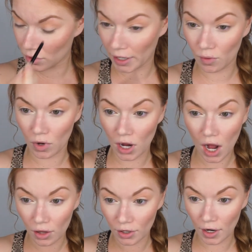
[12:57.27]
with like what
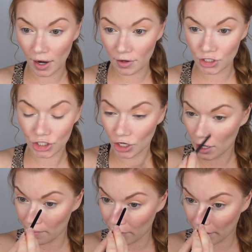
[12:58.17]
color
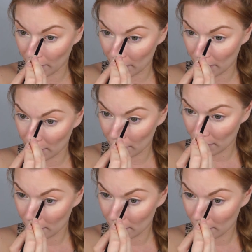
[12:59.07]
shirt I'm wearing,